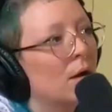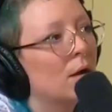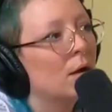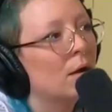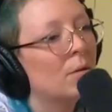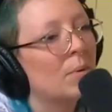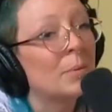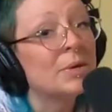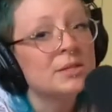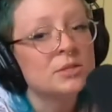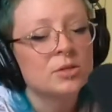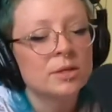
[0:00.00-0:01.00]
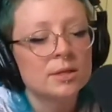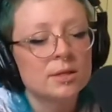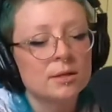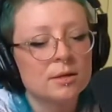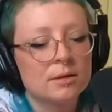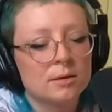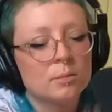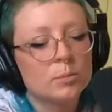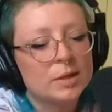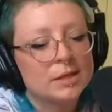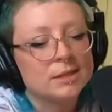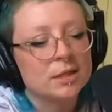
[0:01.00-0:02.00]
I mean, during the
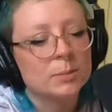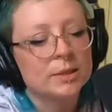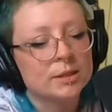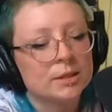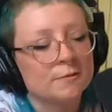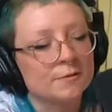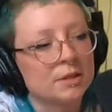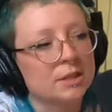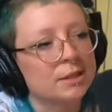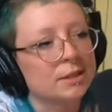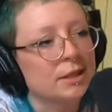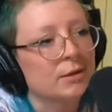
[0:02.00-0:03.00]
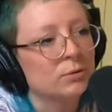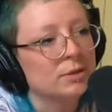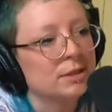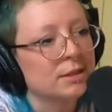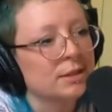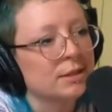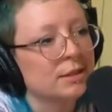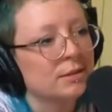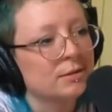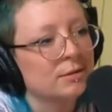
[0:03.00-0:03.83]
pandemic, I feel like that was like